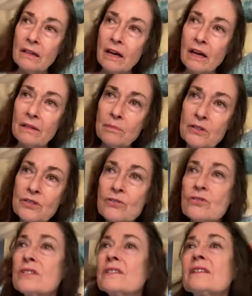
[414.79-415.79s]
uh, I'm pretty sure
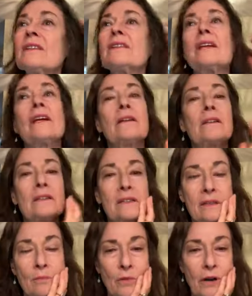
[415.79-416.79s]
she's in England
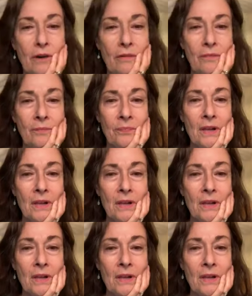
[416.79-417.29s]
somewhere.